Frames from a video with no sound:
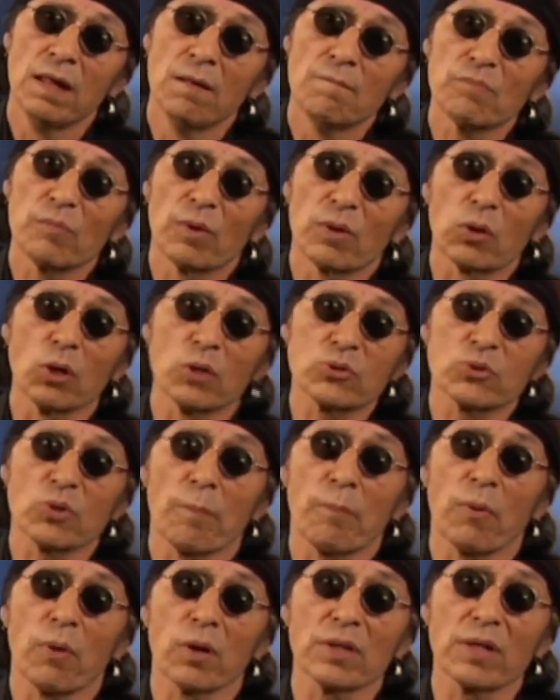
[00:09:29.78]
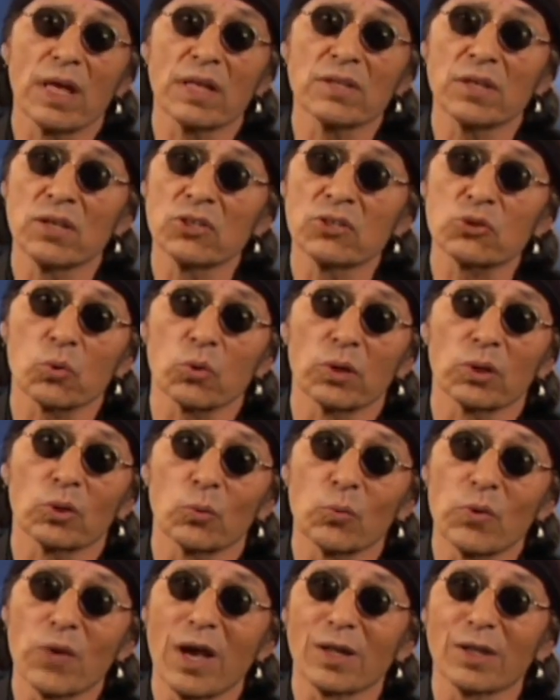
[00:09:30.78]
But also, a part of that
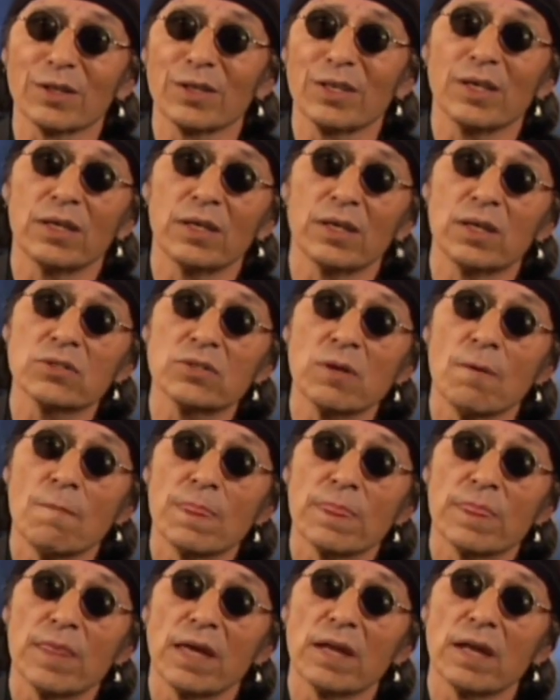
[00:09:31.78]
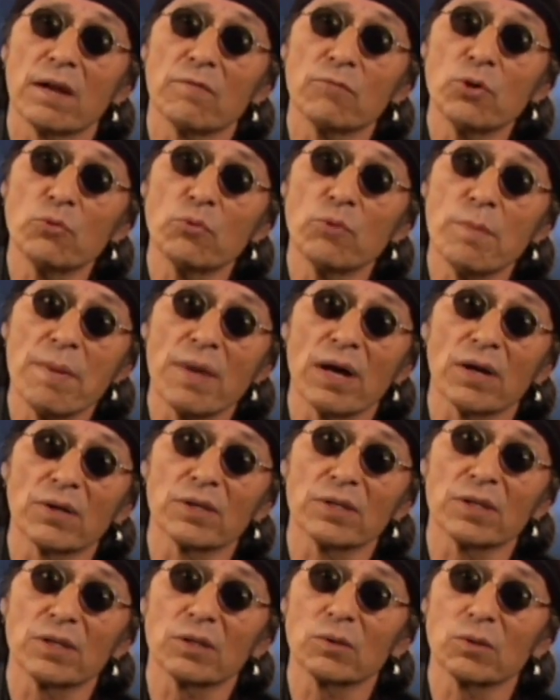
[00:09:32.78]
historical reality is that every
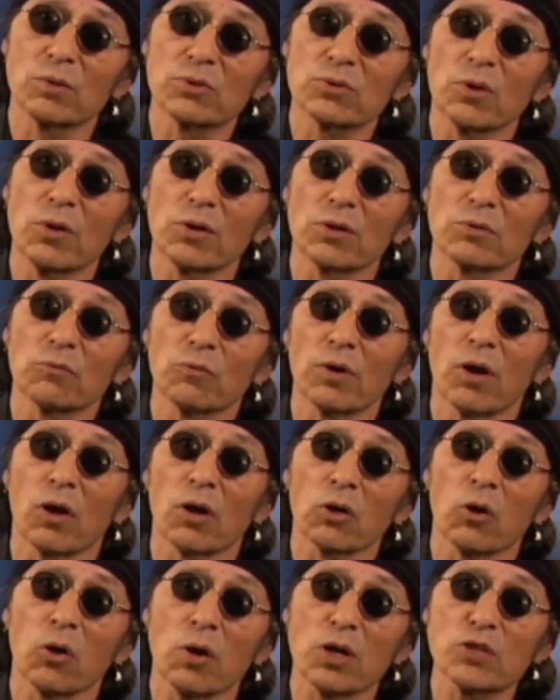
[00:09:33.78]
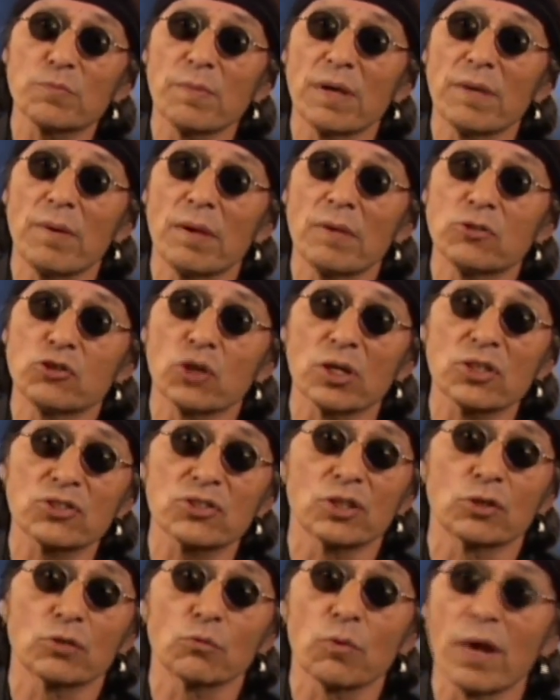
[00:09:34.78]
rebellion that goes on, our cause may be
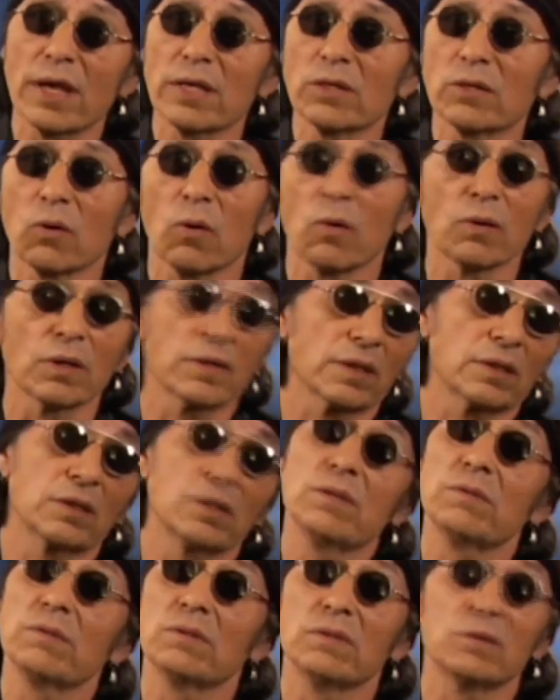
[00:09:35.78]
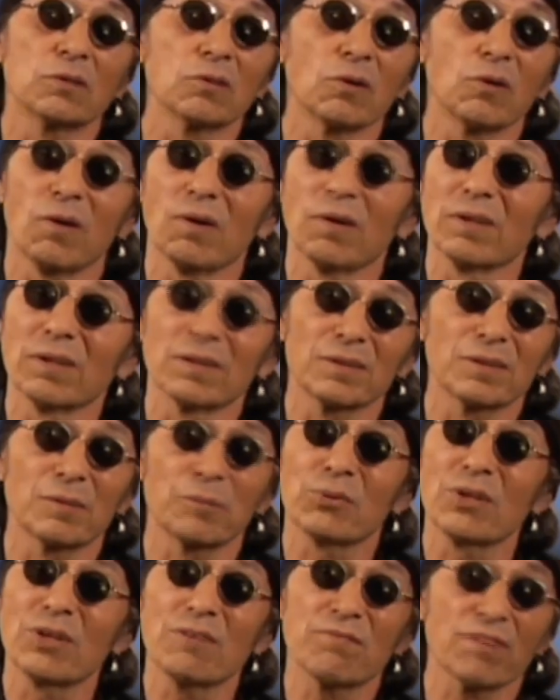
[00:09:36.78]
just and right and all of the good, you know, all the
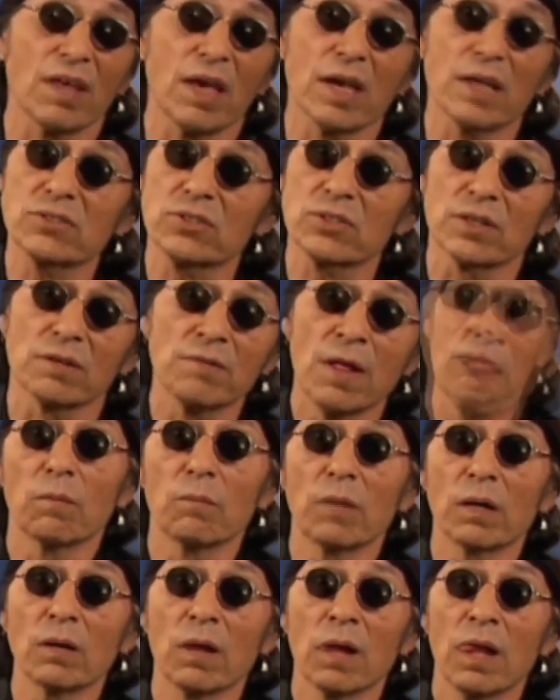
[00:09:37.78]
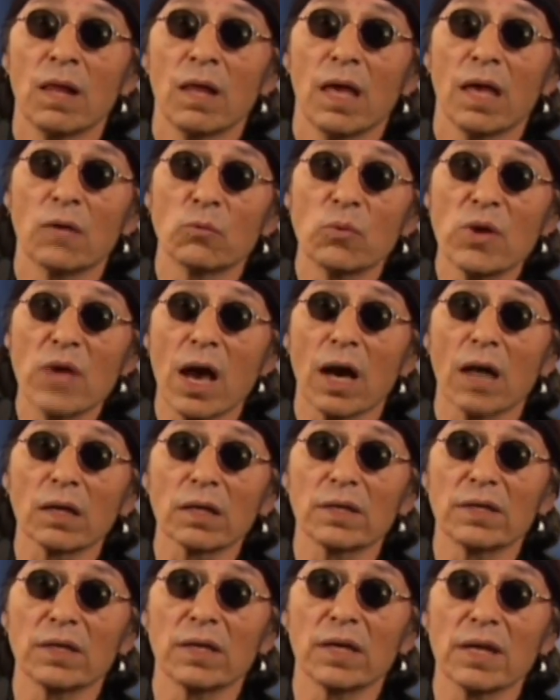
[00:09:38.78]
pretty flag stuff. But in
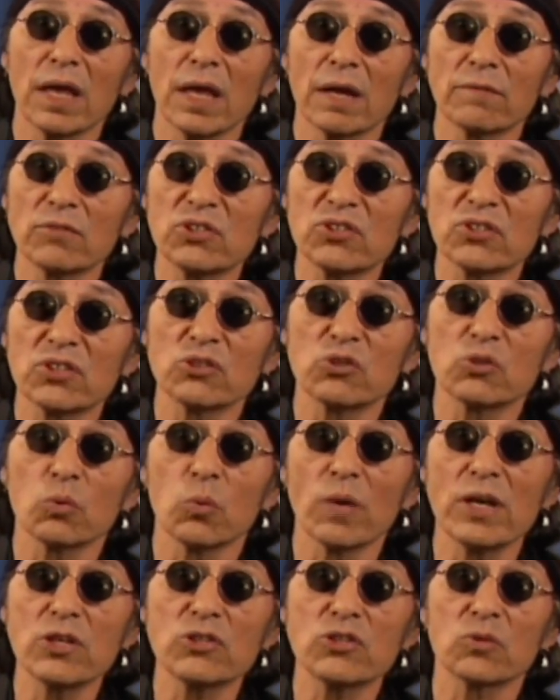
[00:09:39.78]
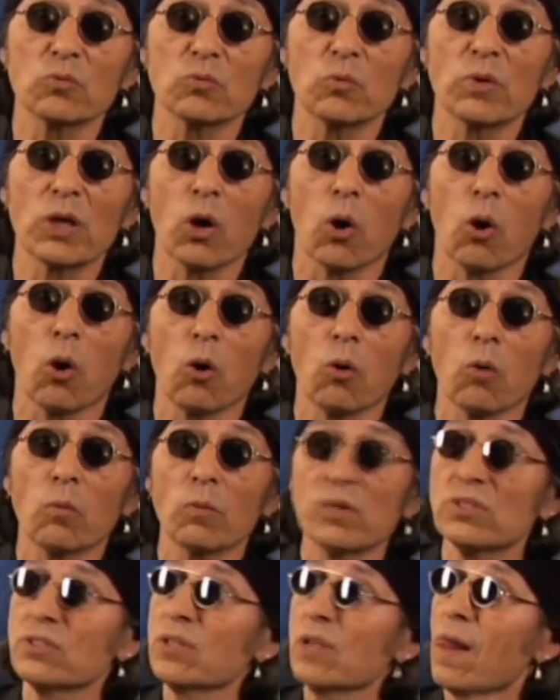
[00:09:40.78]
reality, in every situation, we
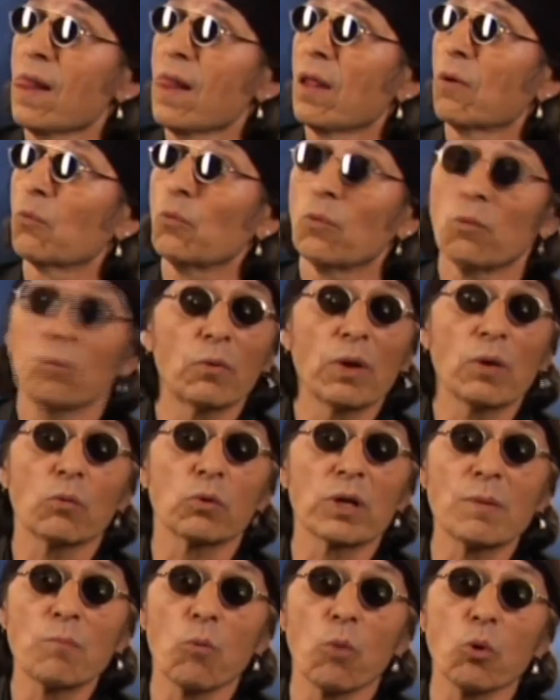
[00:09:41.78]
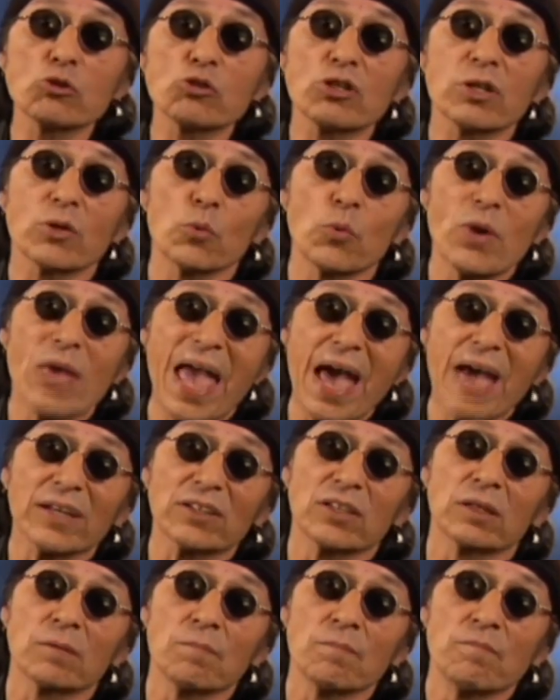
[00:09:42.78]
always we were emotionally
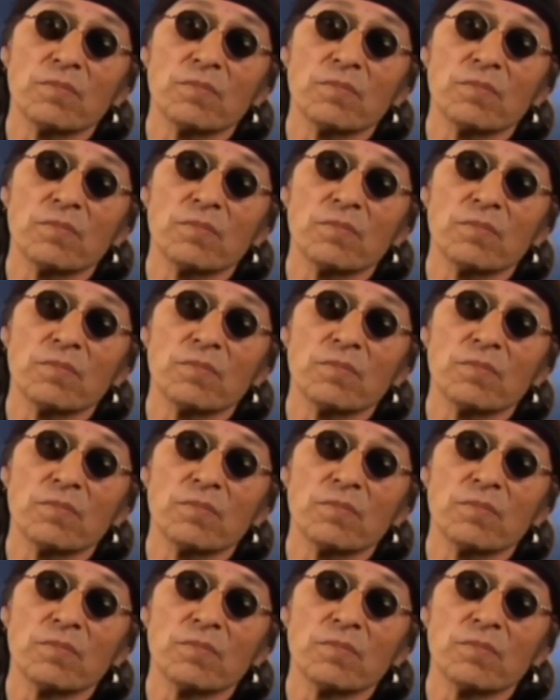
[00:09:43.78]
reacting